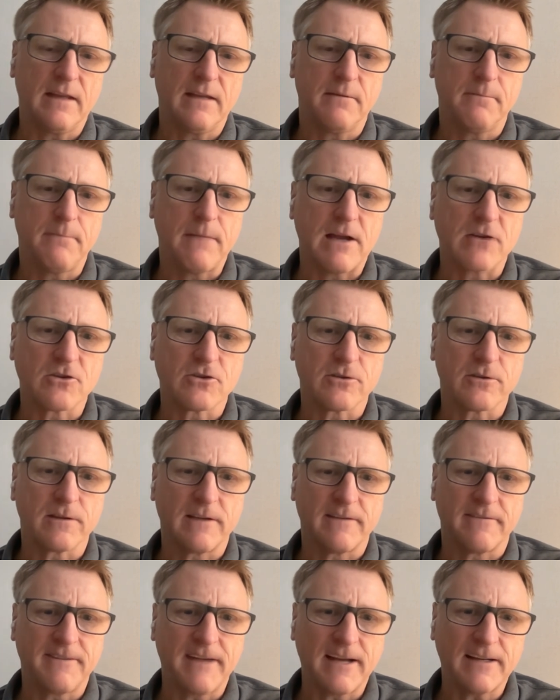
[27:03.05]
then measure
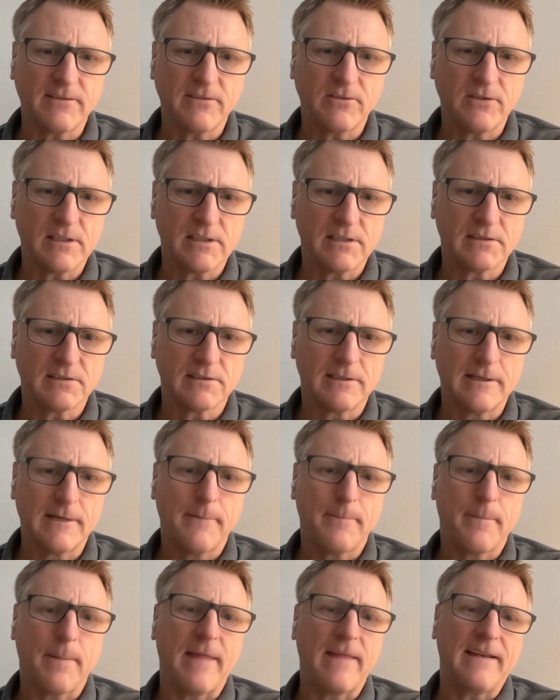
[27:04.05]
the effectiveness
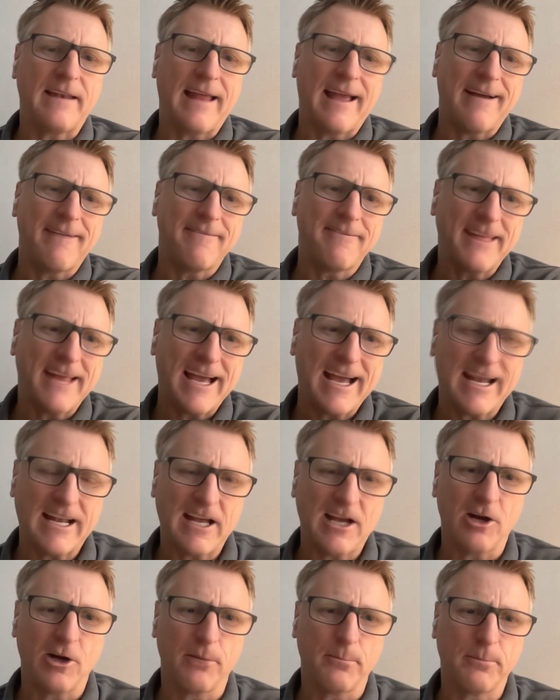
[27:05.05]
and then have that
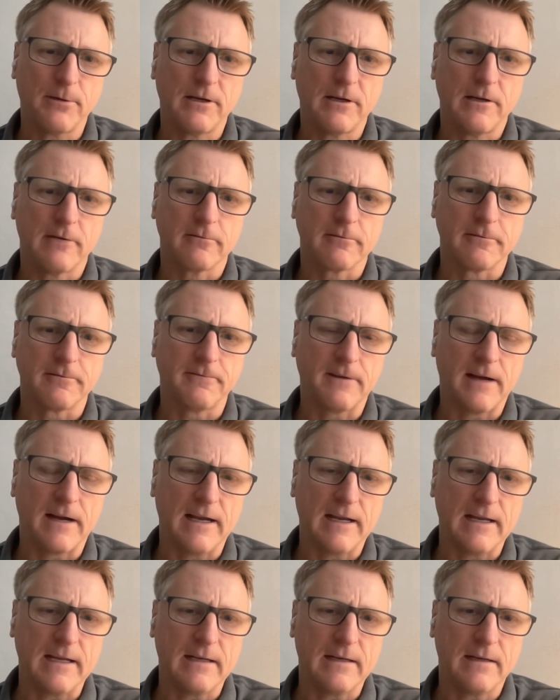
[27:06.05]
help
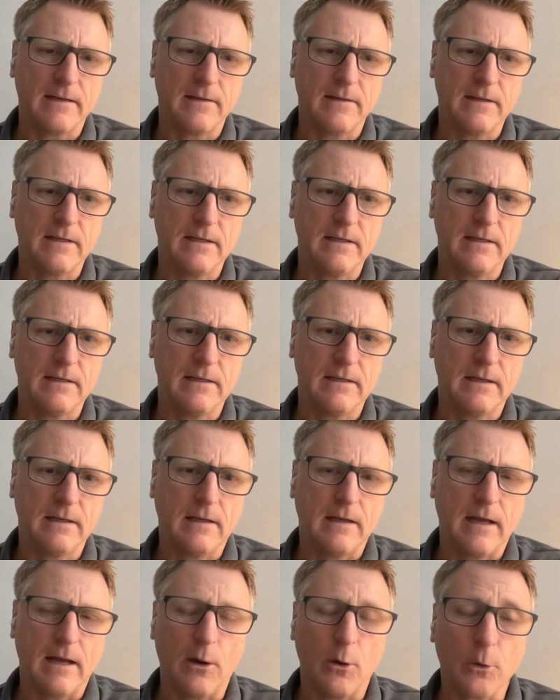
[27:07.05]
refine the
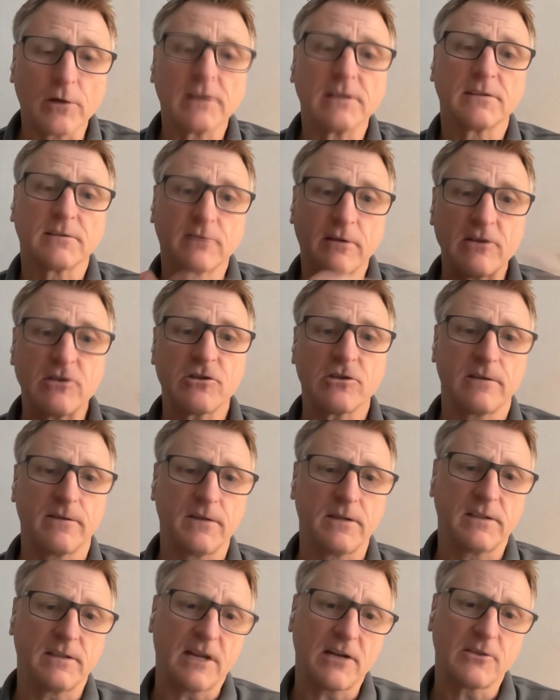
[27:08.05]
uh, orchestration
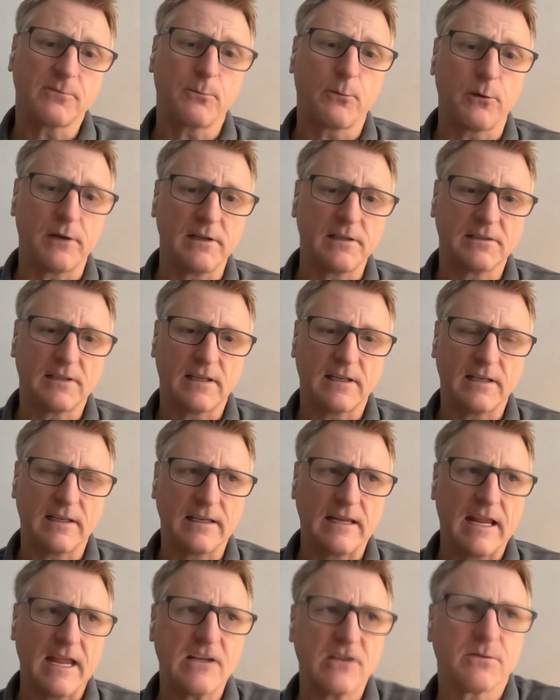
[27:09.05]
of the touch points and
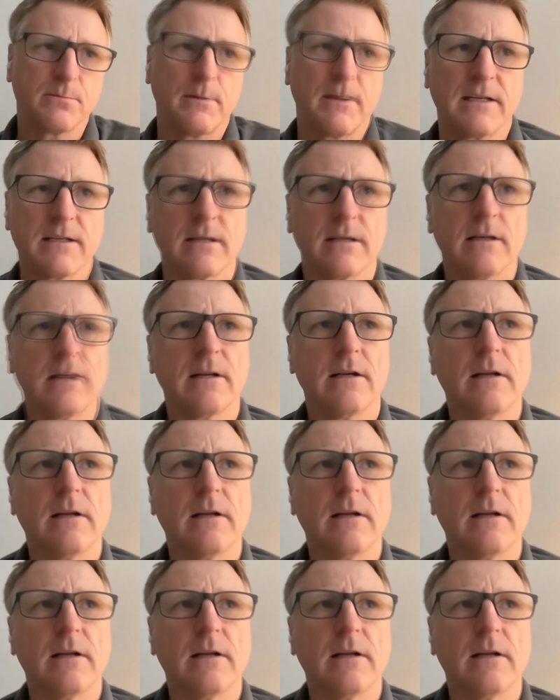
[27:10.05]
engagement.